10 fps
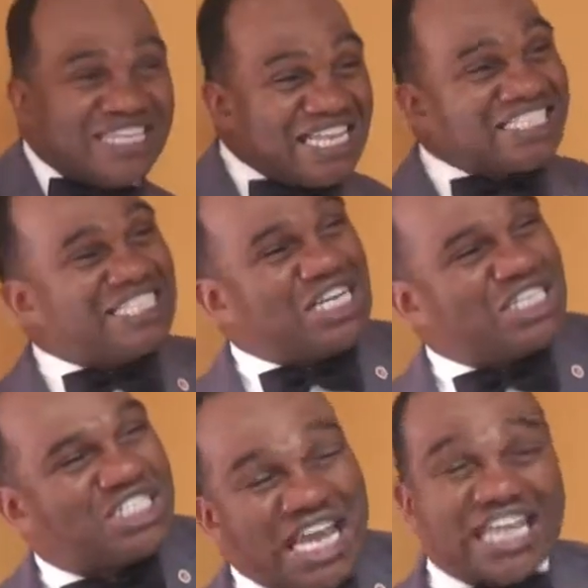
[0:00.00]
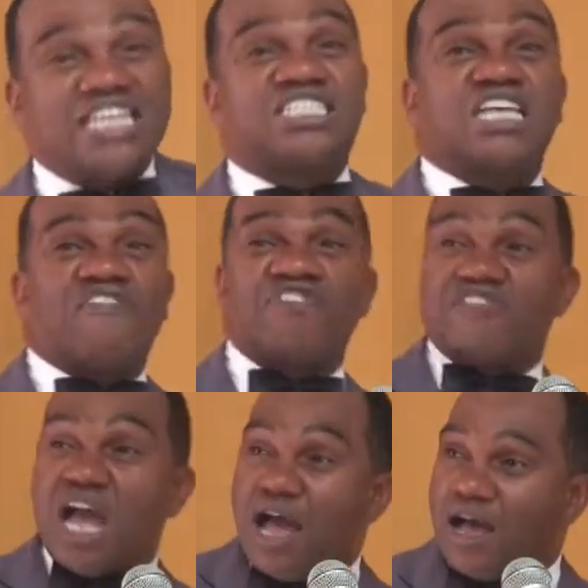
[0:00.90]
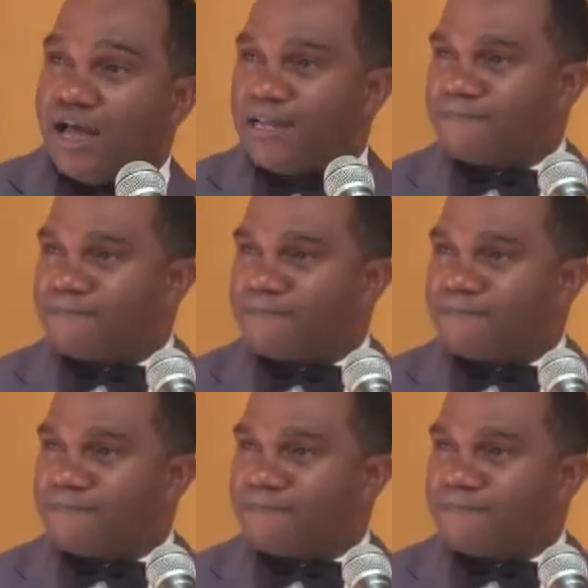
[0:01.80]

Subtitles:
This is the second self of God.